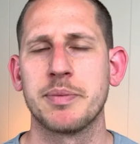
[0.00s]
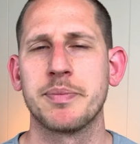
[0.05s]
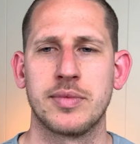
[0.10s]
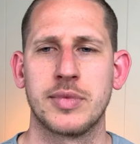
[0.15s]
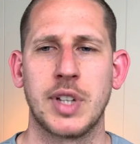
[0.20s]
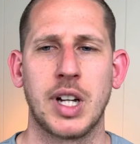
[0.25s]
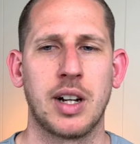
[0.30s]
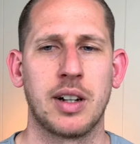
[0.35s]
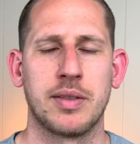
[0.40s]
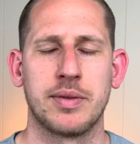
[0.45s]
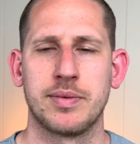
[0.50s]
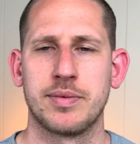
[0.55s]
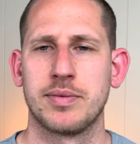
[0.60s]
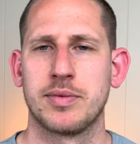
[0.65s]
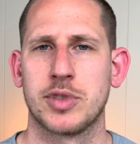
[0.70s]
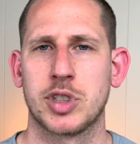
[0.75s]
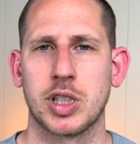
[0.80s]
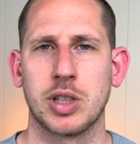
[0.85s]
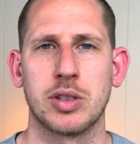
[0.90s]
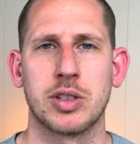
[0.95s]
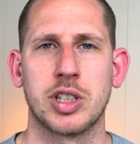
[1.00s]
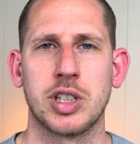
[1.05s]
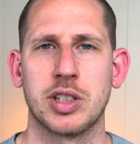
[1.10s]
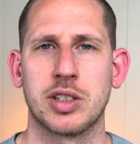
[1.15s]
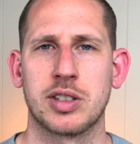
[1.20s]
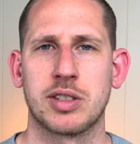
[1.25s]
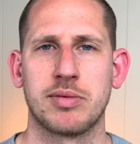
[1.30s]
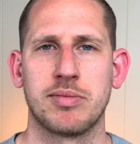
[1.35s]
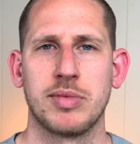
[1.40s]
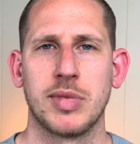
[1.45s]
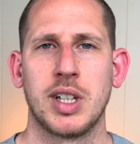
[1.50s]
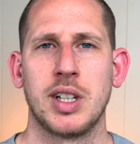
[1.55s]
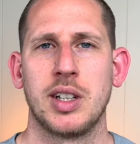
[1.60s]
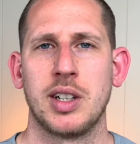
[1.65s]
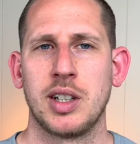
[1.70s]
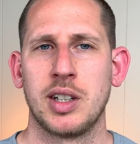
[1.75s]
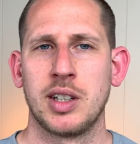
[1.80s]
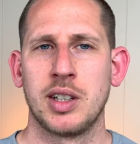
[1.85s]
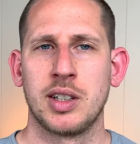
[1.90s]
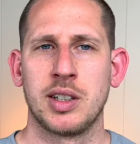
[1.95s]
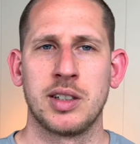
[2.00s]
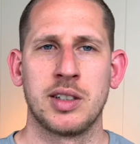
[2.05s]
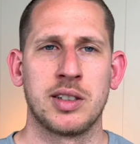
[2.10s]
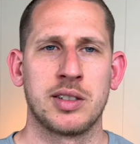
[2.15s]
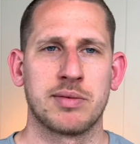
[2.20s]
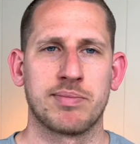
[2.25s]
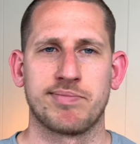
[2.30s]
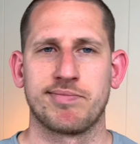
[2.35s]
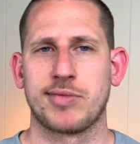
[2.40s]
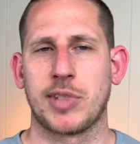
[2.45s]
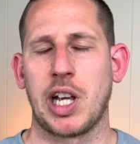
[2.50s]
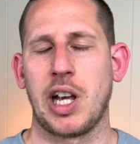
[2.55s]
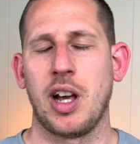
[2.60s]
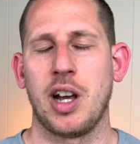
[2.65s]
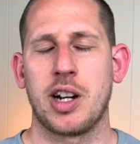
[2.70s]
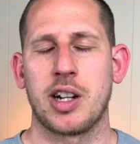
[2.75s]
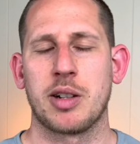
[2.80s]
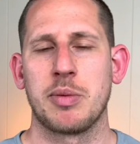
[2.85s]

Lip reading: Yeah, so just chaotic